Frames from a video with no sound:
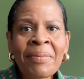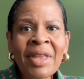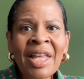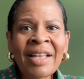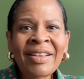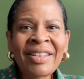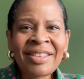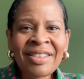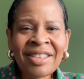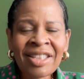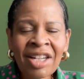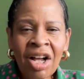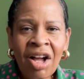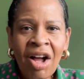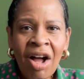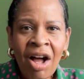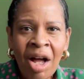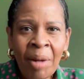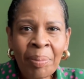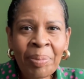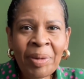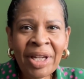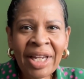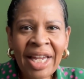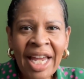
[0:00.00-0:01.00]
This is a
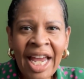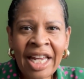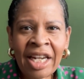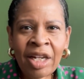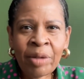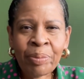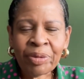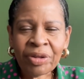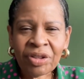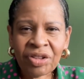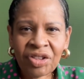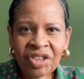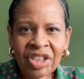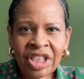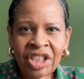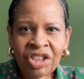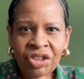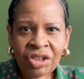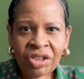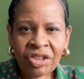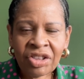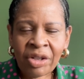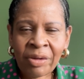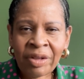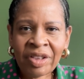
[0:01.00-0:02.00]
complicated
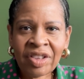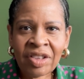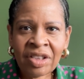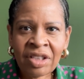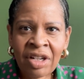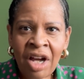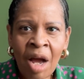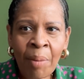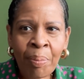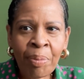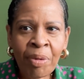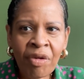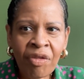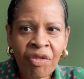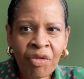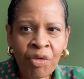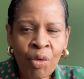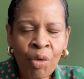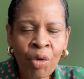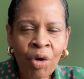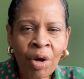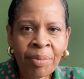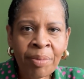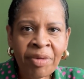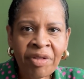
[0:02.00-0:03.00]
procedure, so it's not
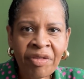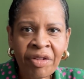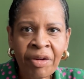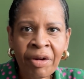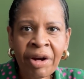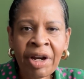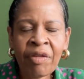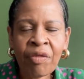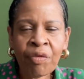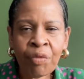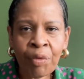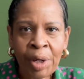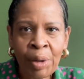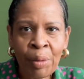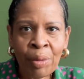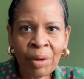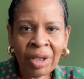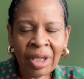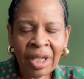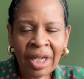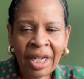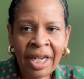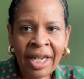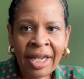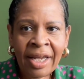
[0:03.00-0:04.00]
performed very
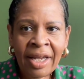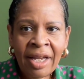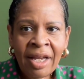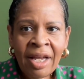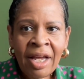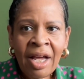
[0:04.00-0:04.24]
frequently.